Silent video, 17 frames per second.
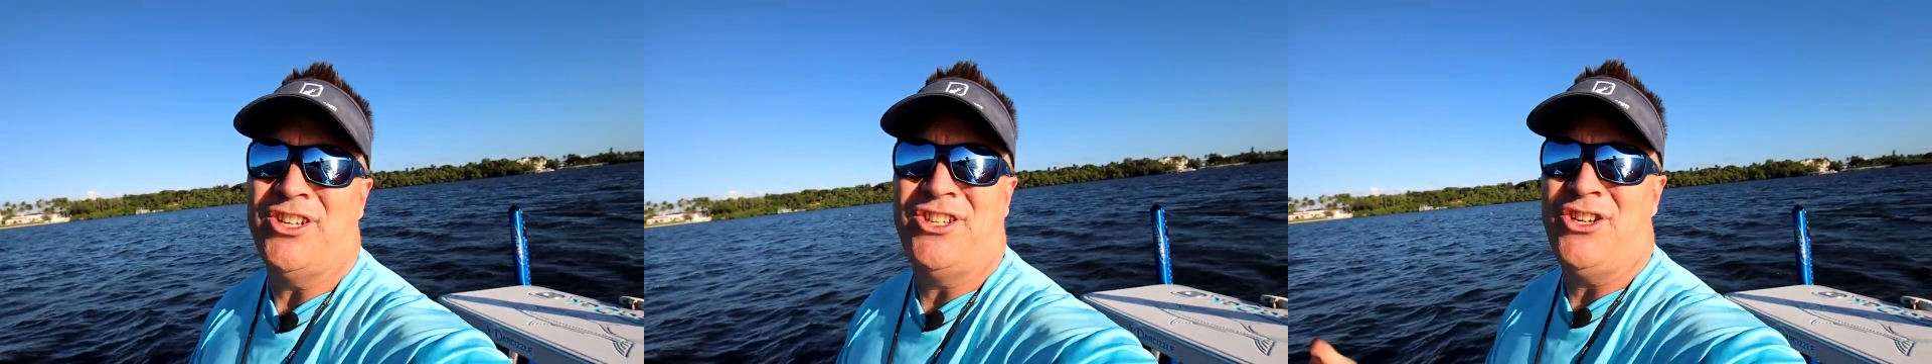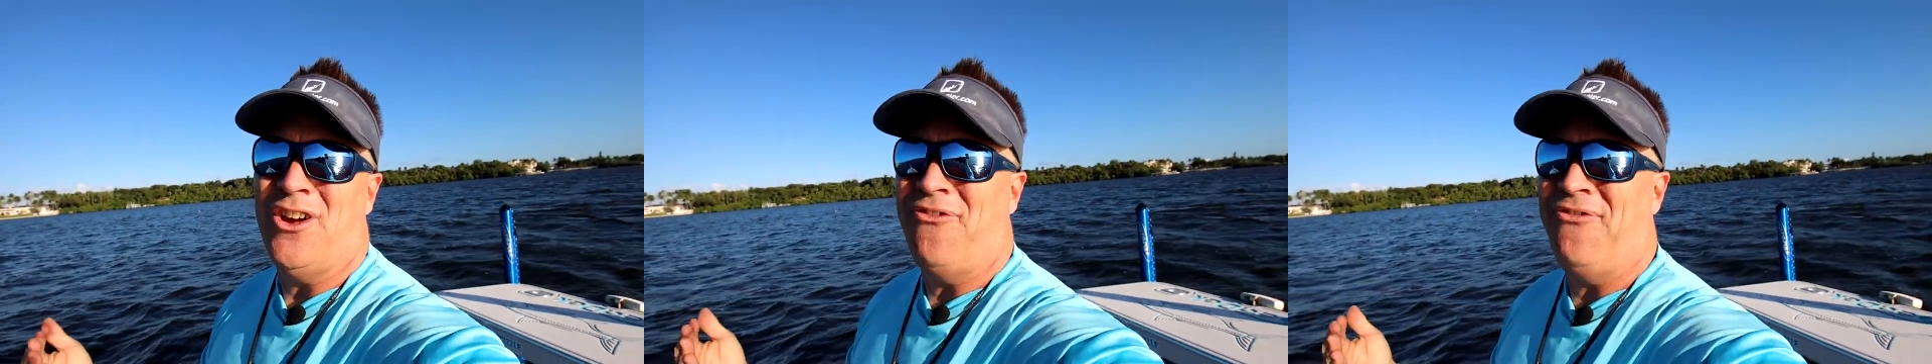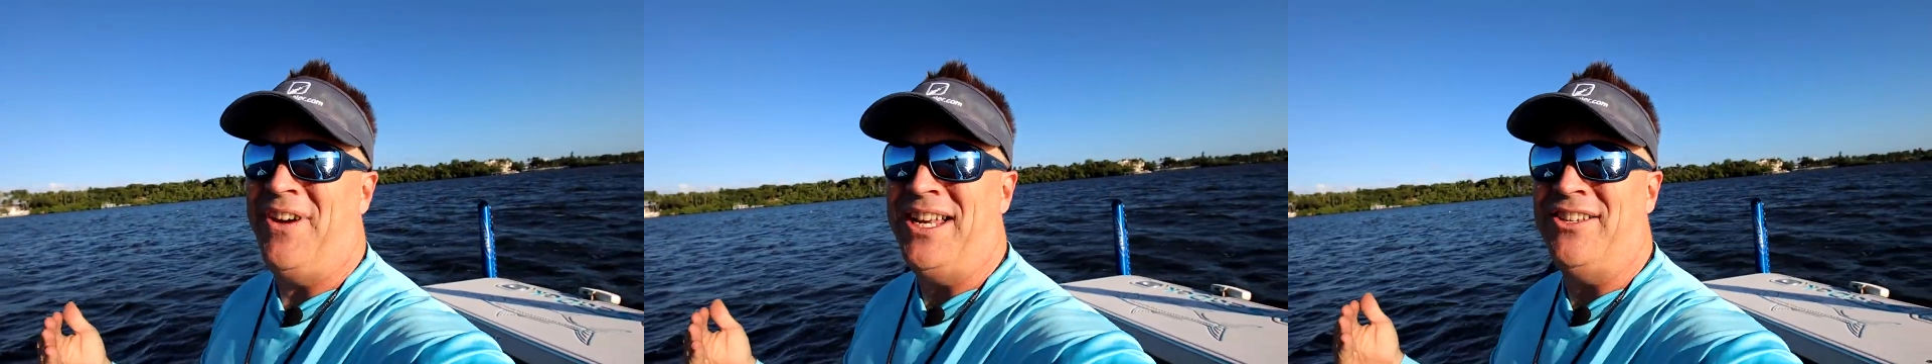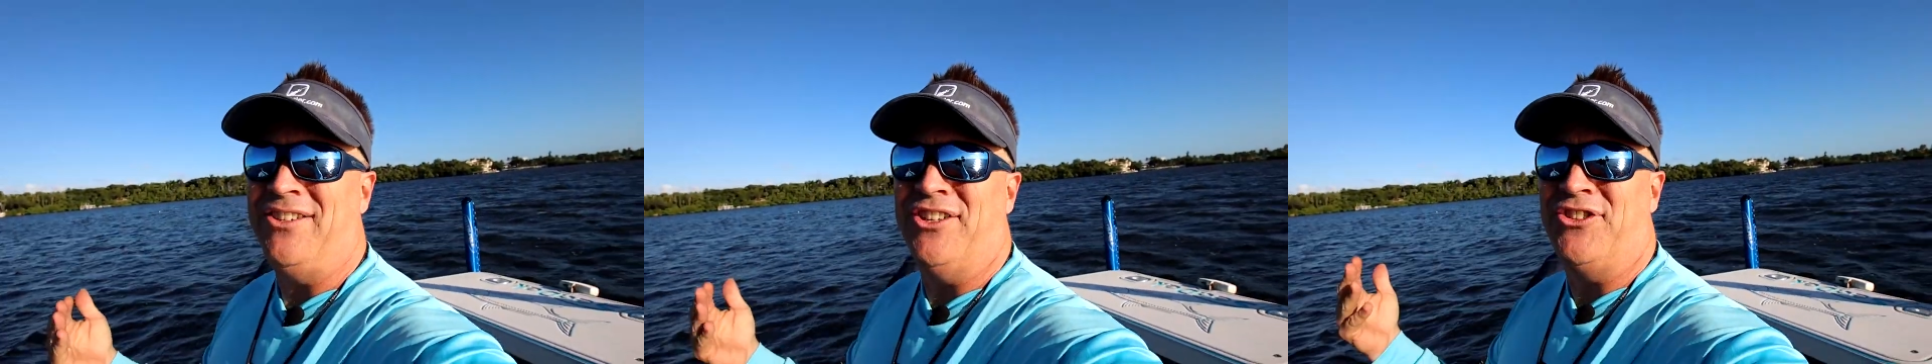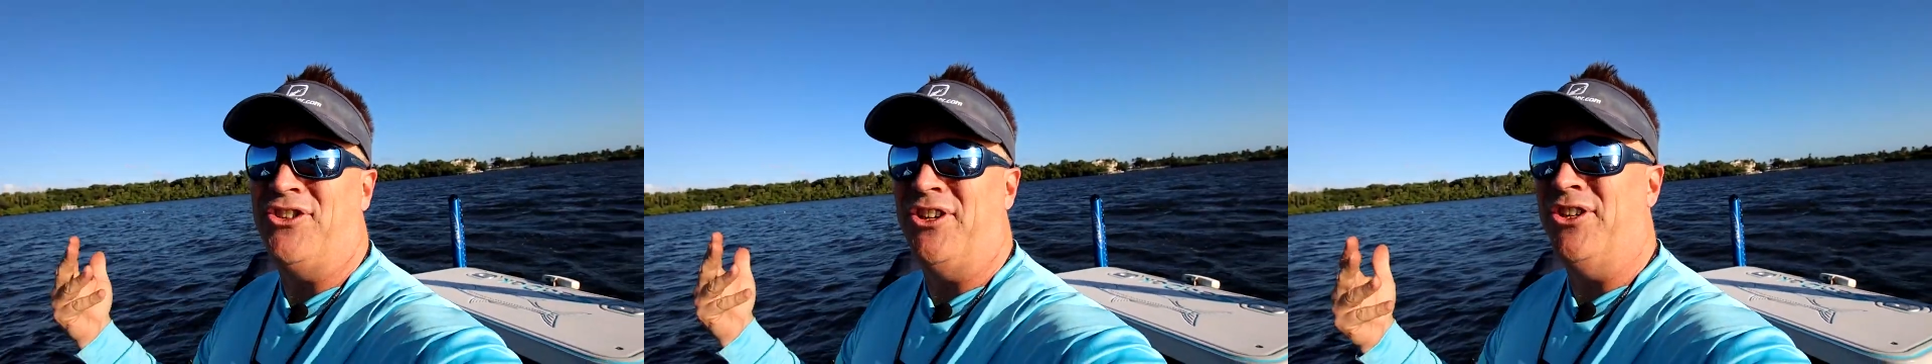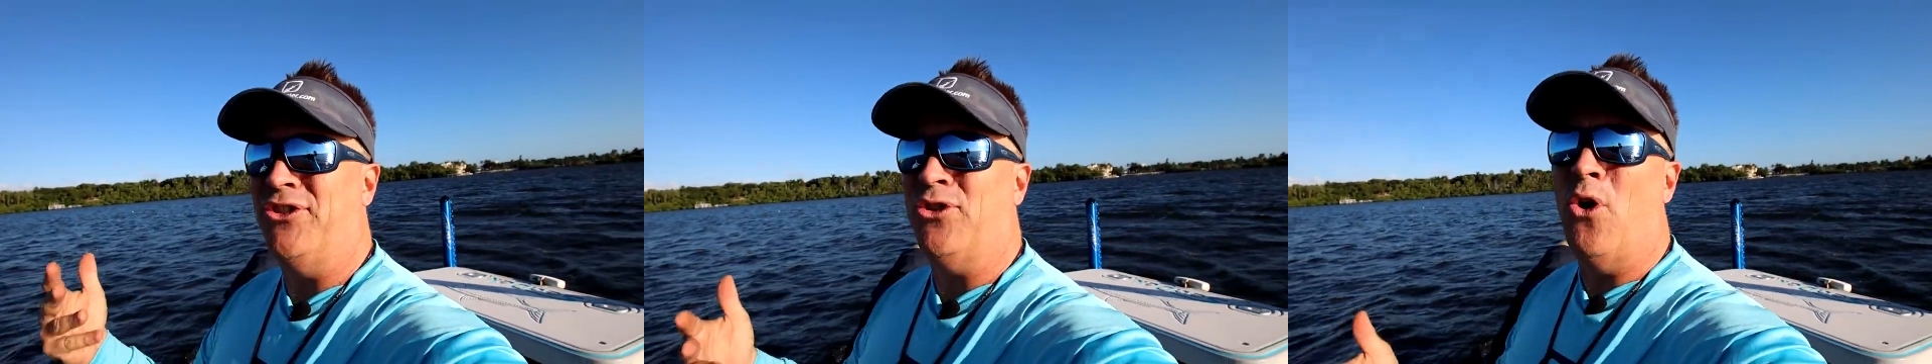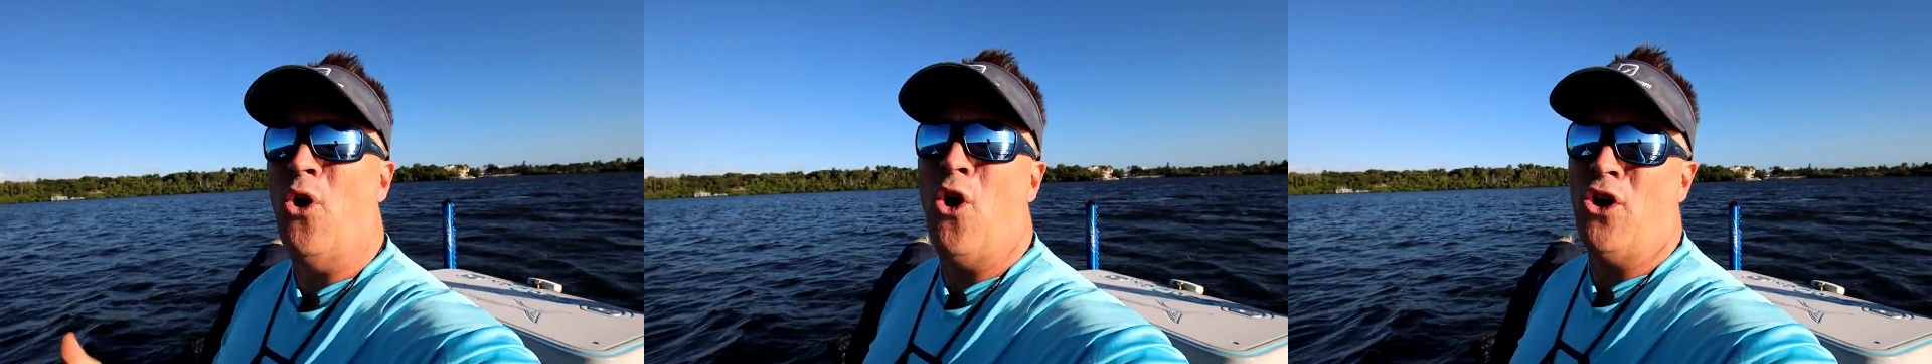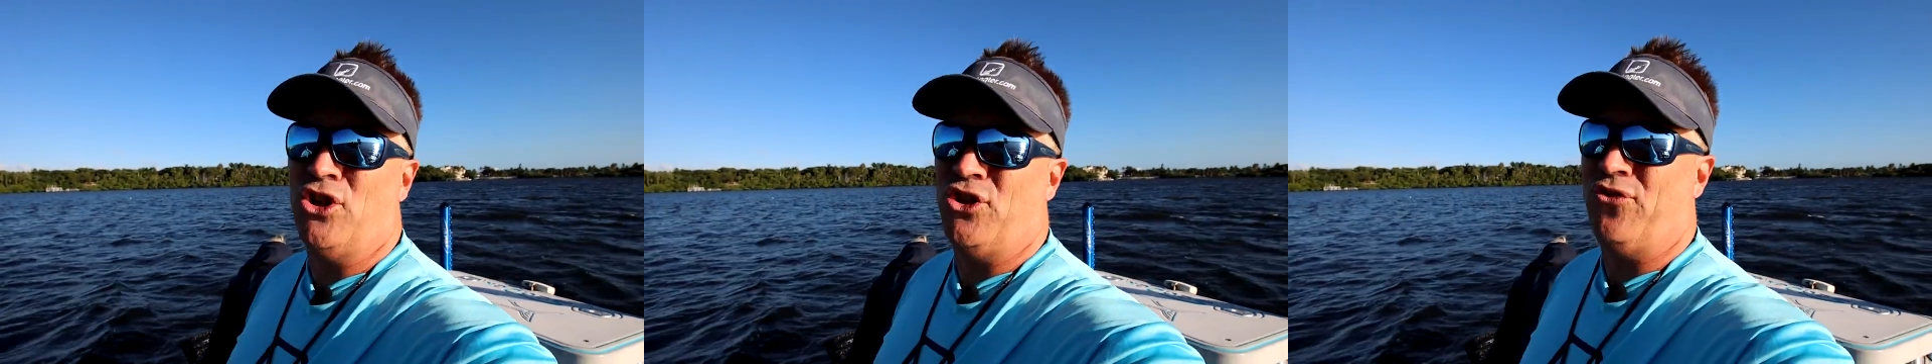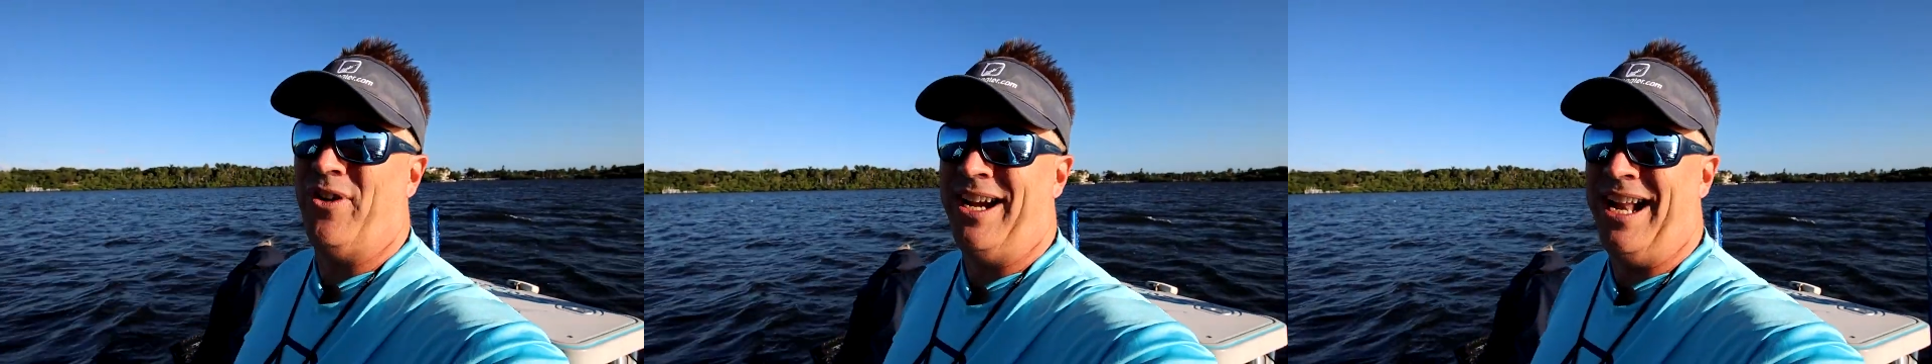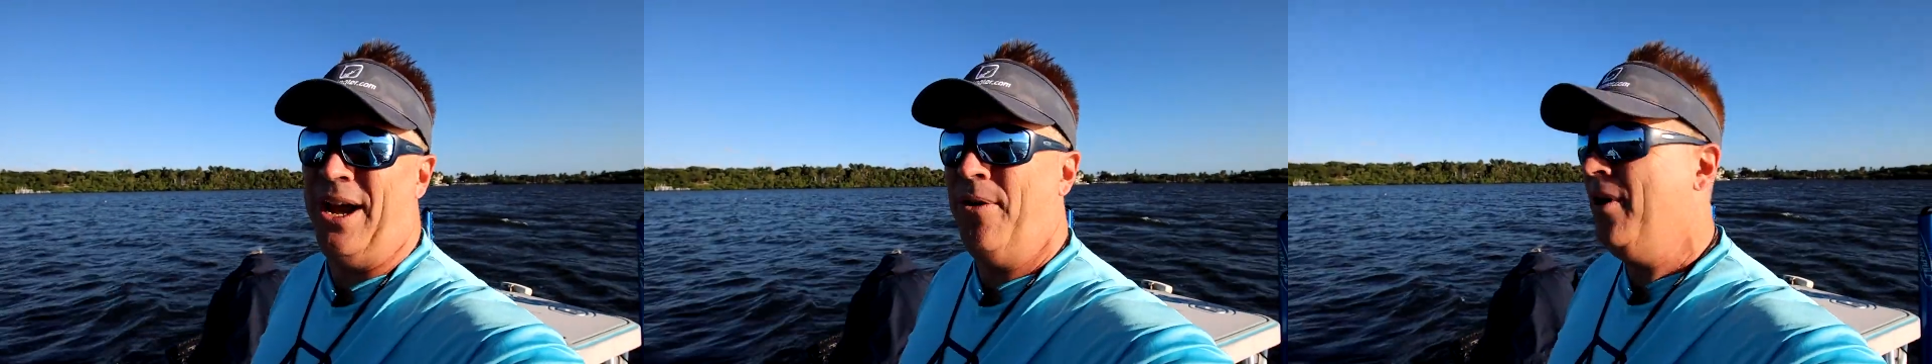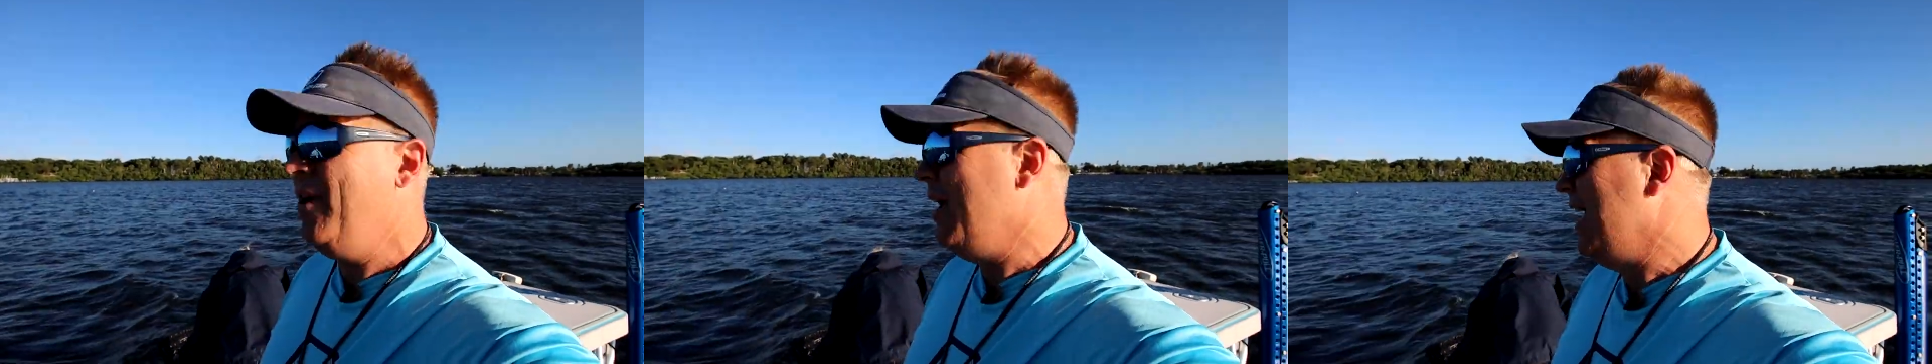you can see our faces. The sun is so harsh right
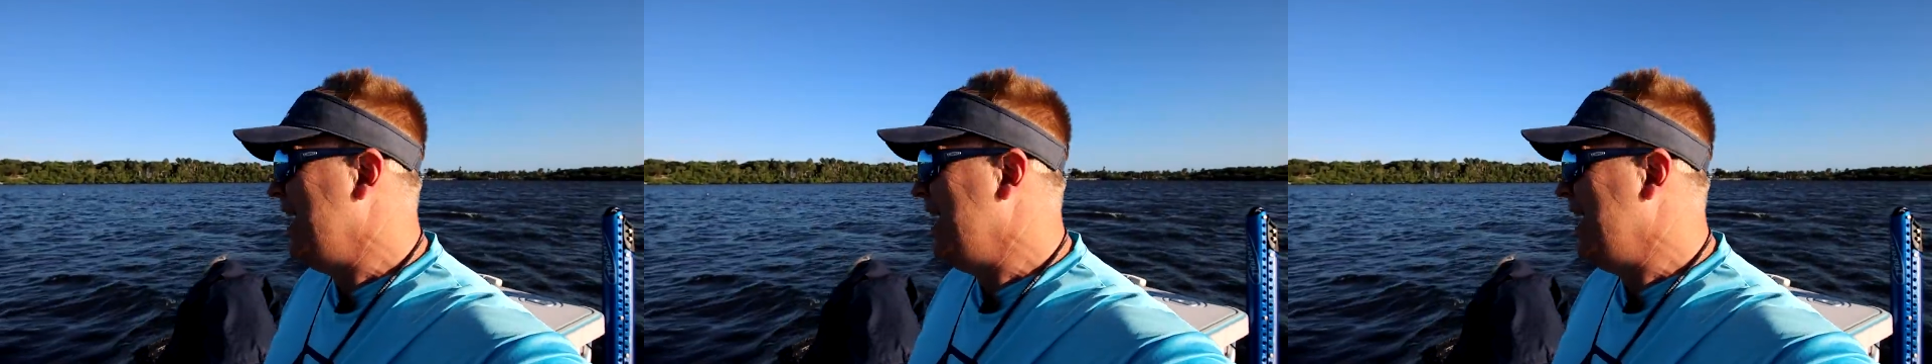now.